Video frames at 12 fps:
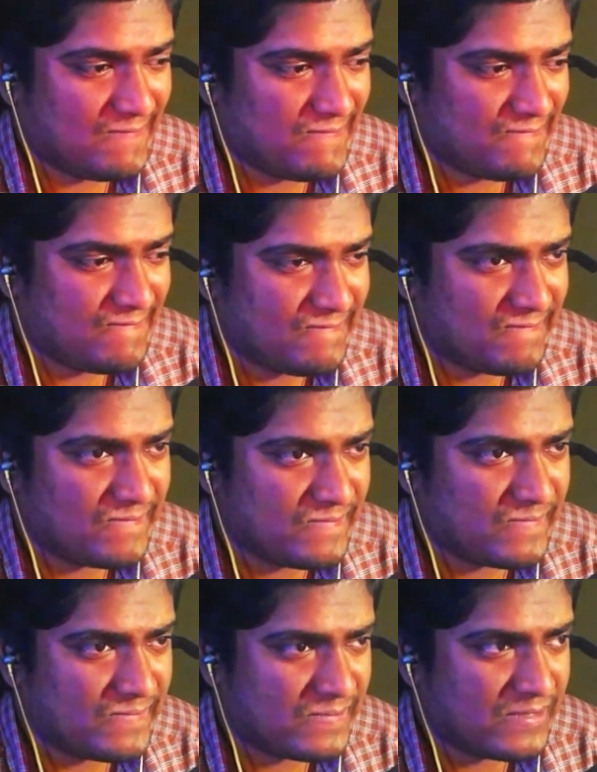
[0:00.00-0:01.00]
In the
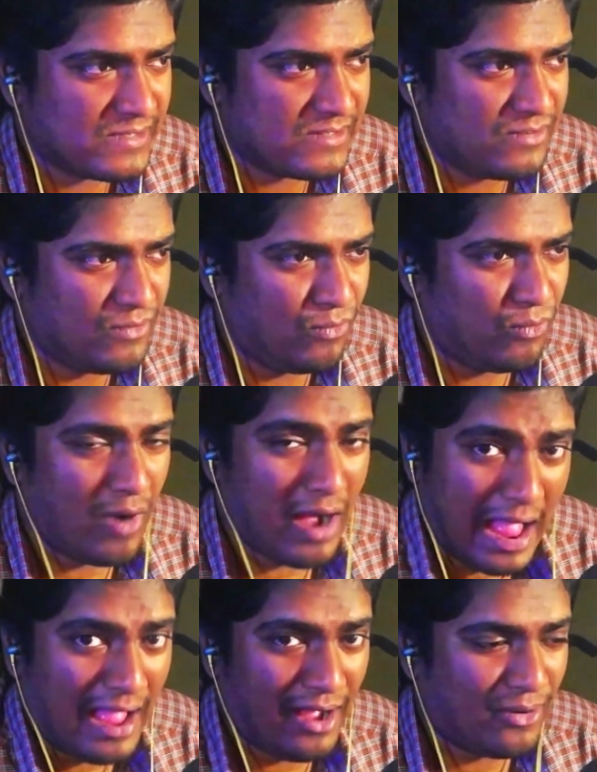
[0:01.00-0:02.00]
Baltic, British
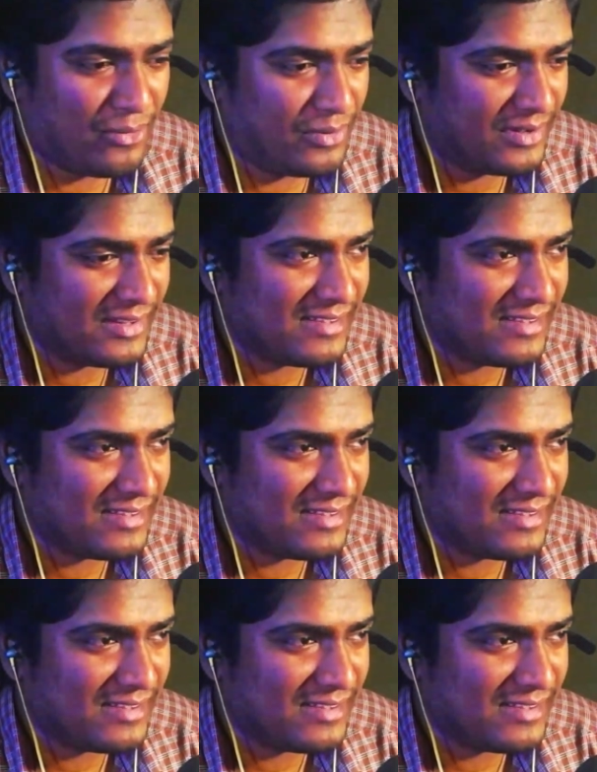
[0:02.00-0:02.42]
and French